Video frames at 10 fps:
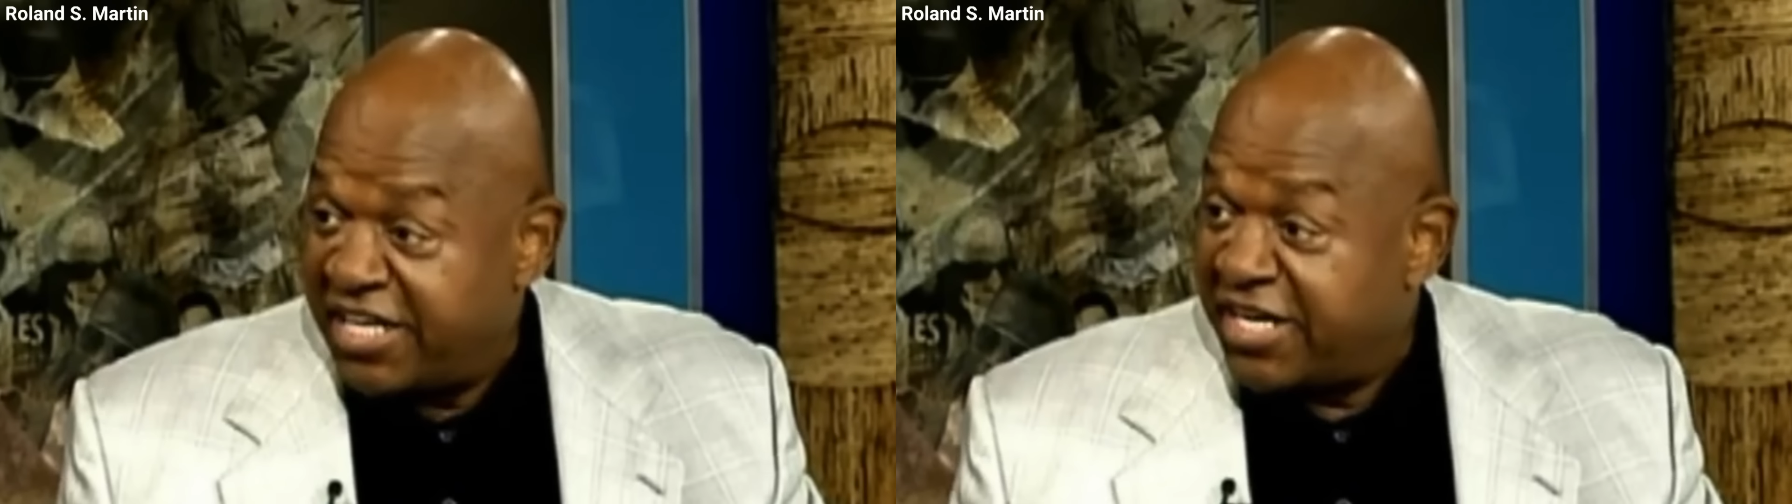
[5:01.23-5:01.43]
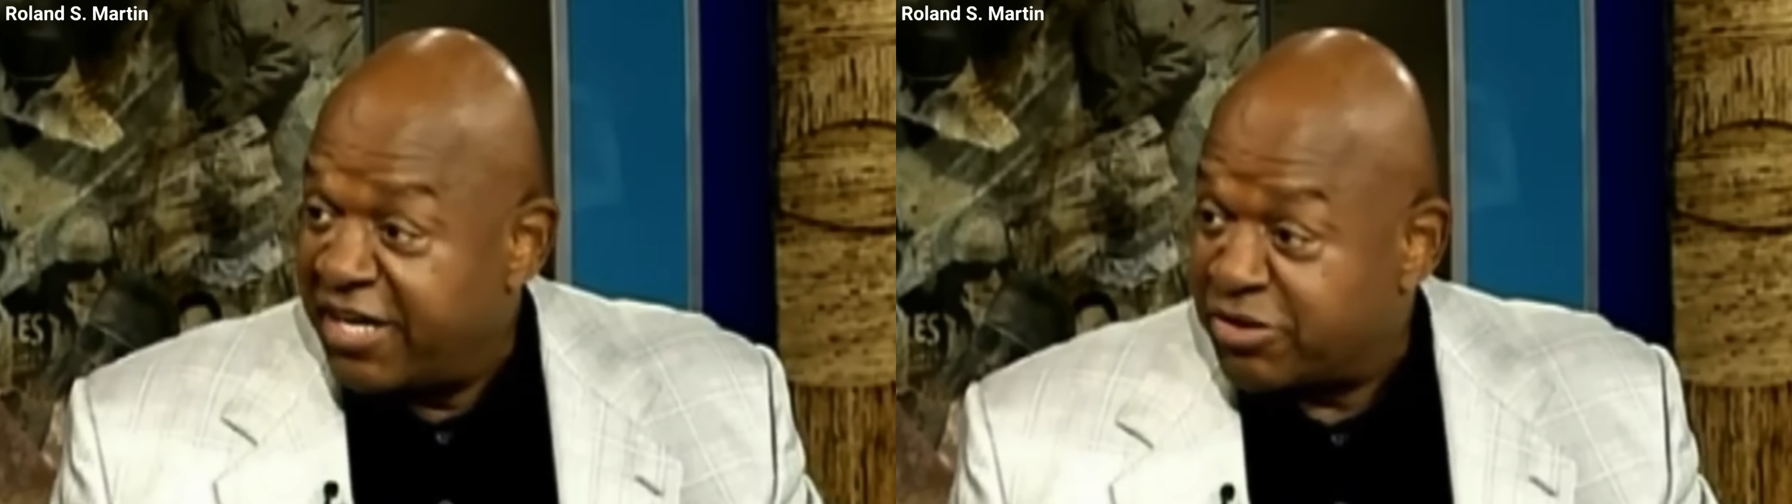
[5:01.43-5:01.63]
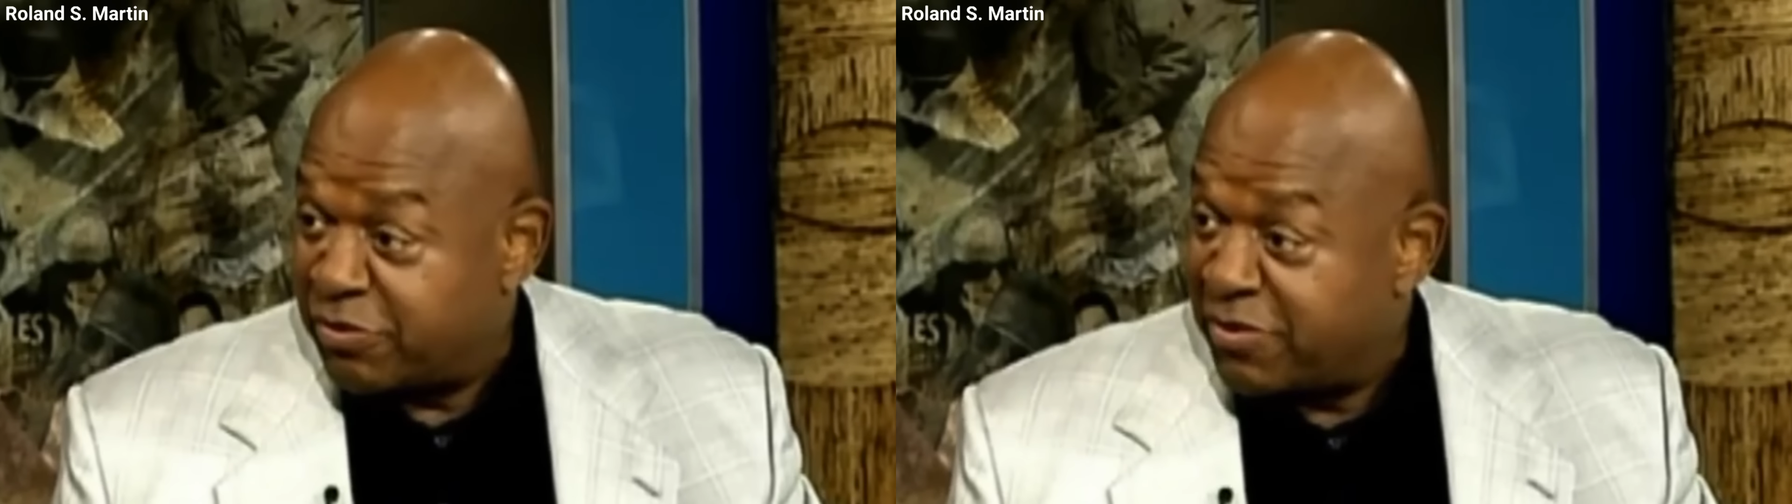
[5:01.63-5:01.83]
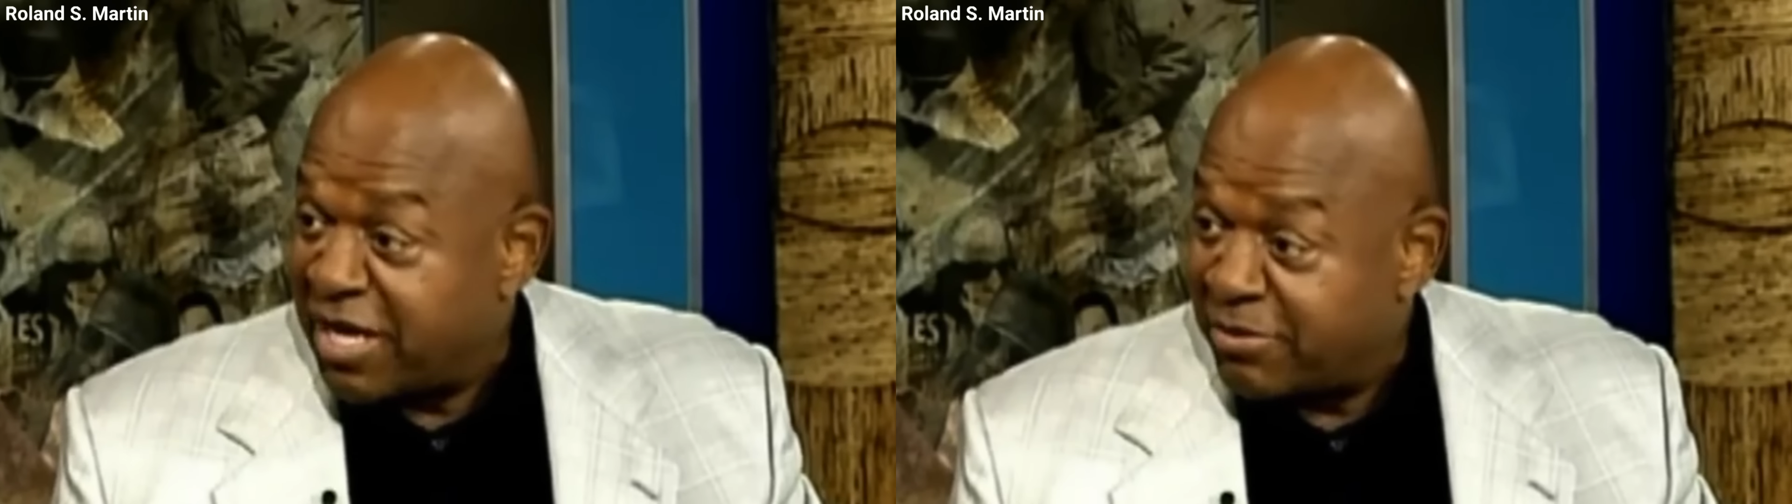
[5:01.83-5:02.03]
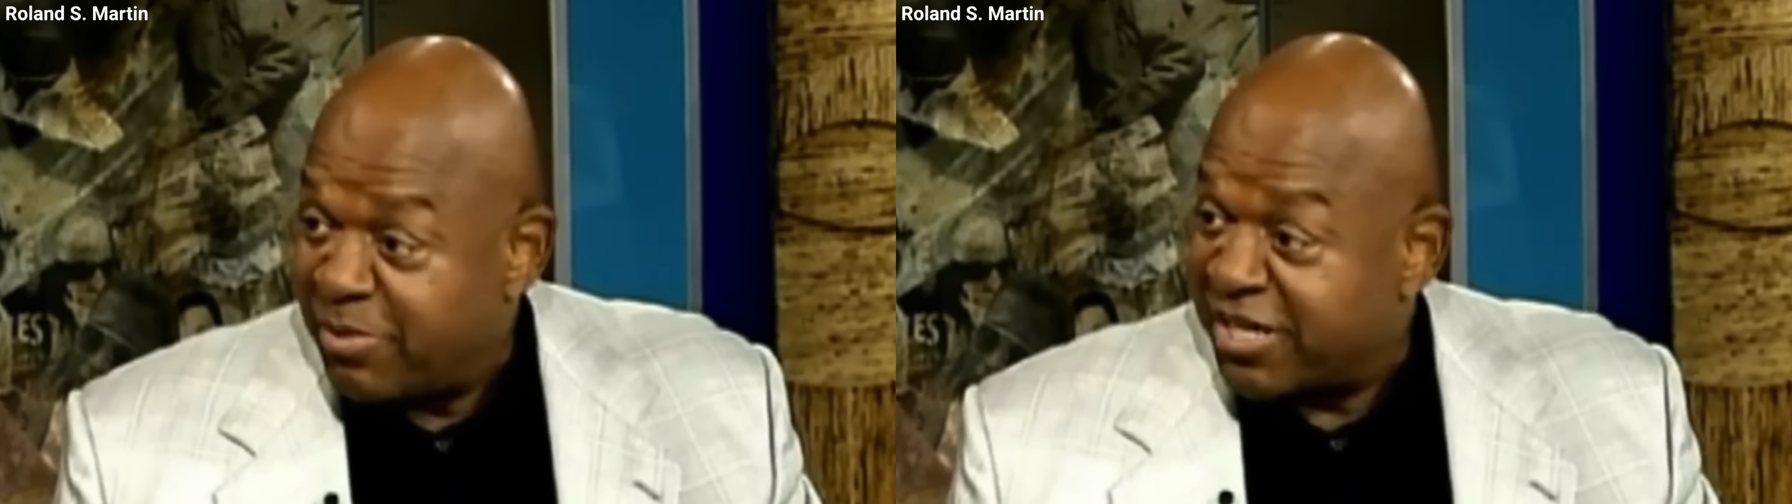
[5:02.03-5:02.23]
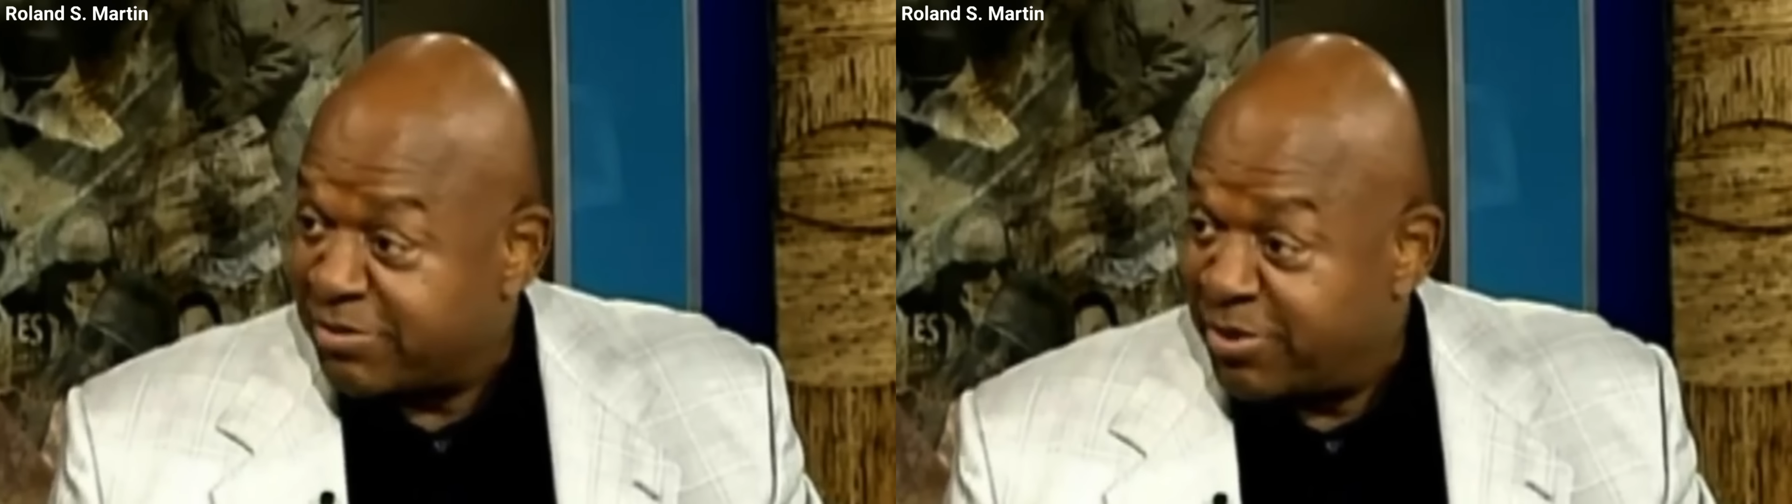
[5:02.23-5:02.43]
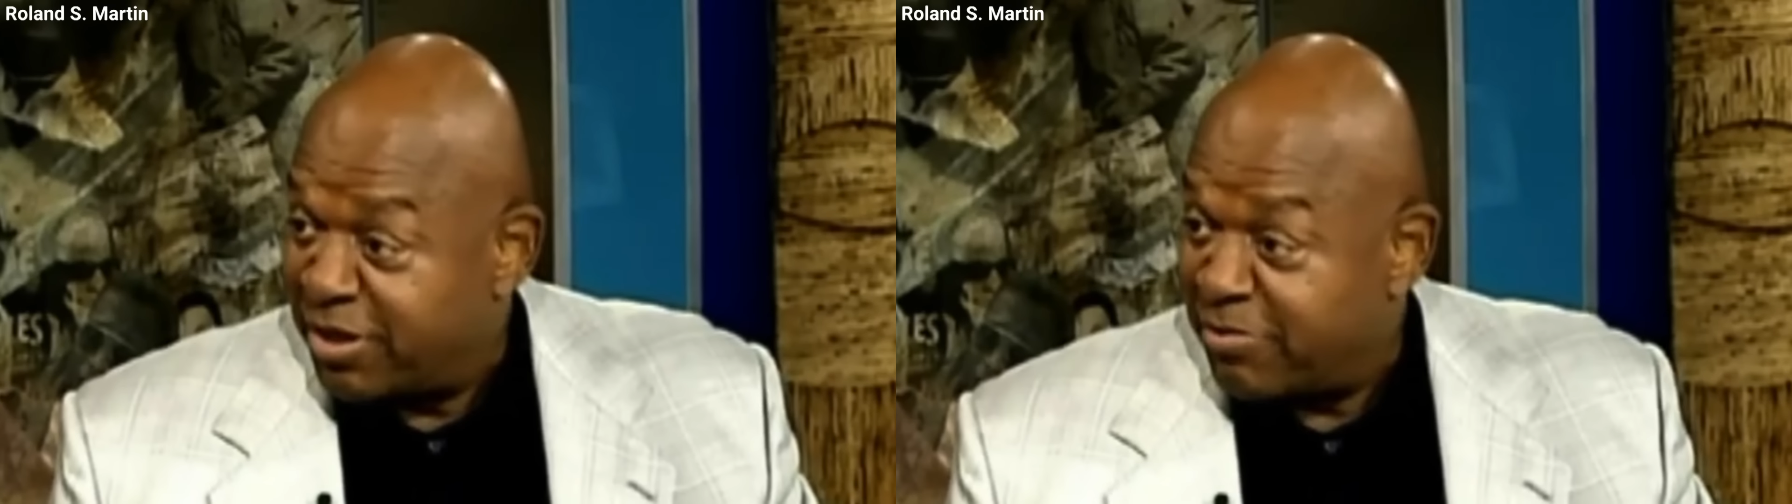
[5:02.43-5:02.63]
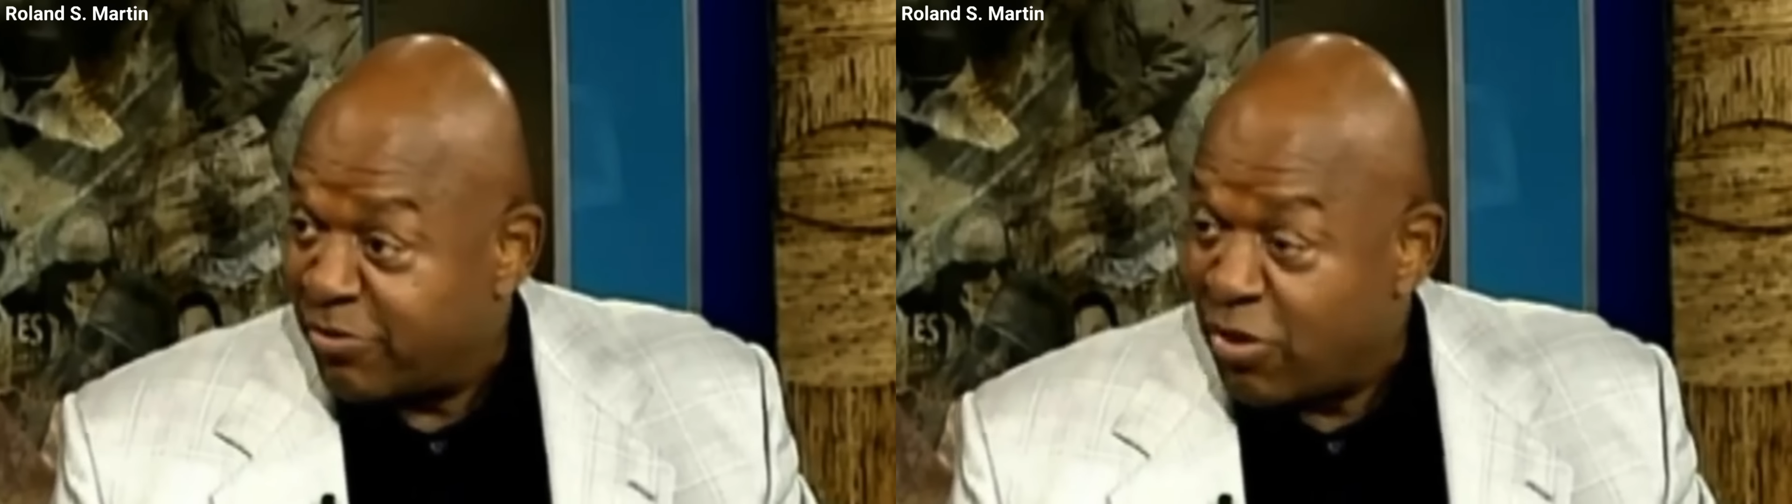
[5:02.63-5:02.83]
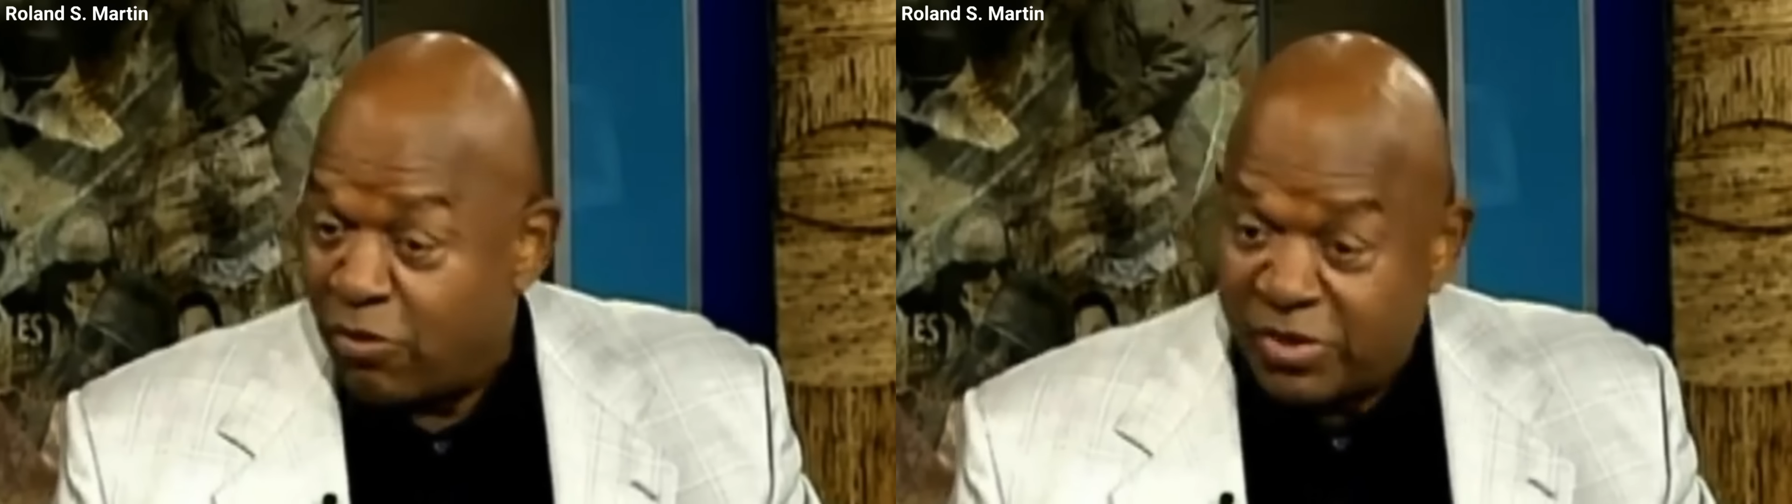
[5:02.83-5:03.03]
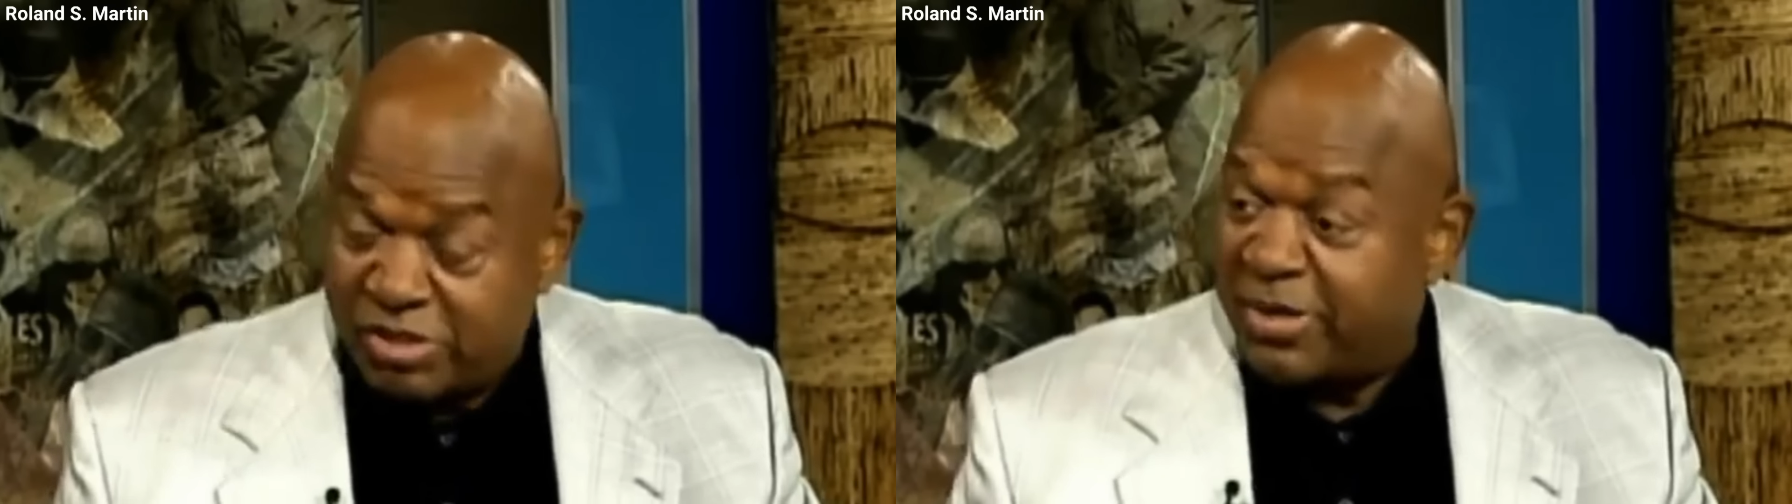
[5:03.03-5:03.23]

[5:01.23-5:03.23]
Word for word: 80 years without the possibility of parole,